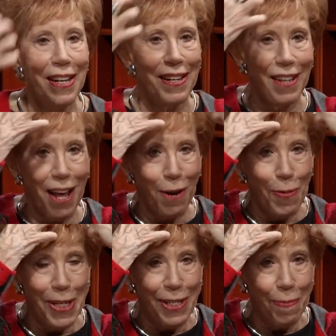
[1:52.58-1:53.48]
a lot of
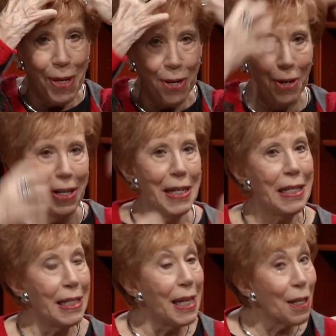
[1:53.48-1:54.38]
wisdom here.
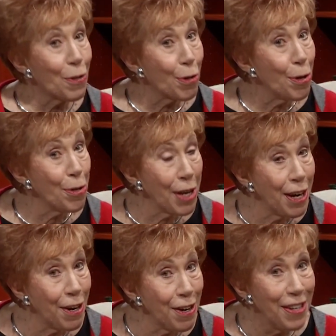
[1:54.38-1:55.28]
Little truth
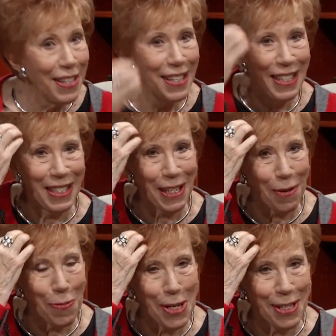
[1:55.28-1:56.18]
here, little
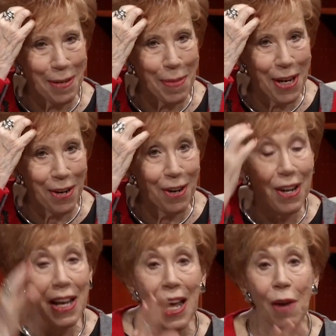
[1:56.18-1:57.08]
wisdom here.
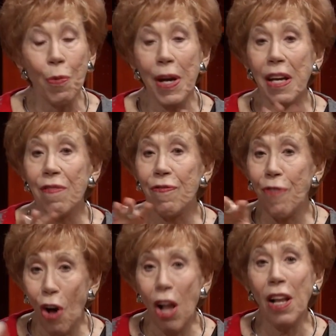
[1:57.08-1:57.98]
And we can
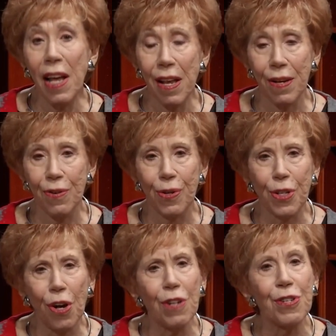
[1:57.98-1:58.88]
fall into
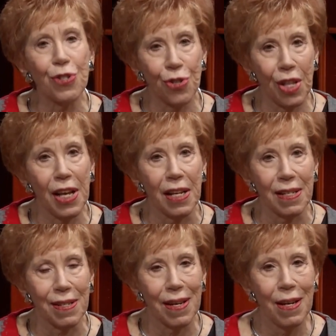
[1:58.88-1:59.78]
cultish
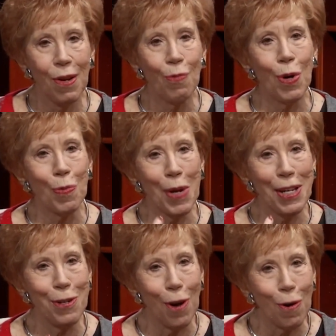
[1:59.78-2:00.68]
things when we
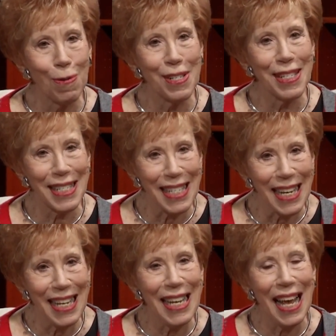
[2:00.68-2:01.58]
don't
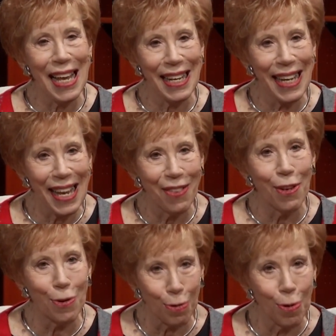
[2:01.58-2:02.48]
see and let
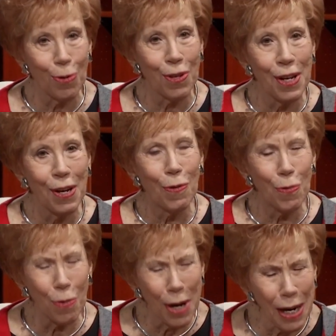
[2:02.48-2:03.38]
the truth
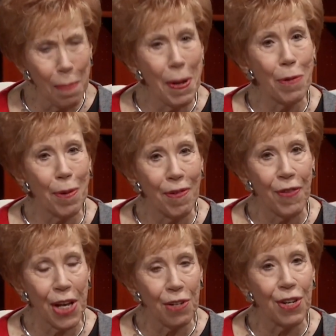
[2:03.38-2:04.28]
really be
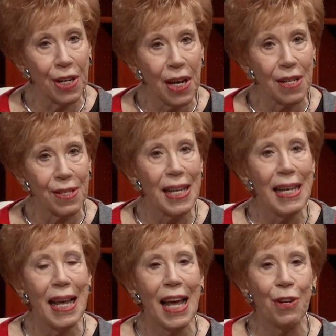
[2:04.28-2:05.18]
revealed in us
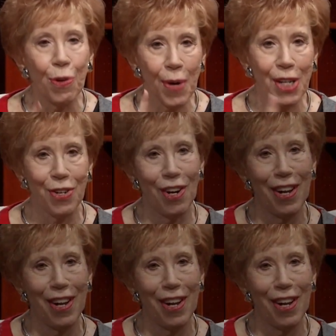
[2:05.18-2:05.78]
and direct our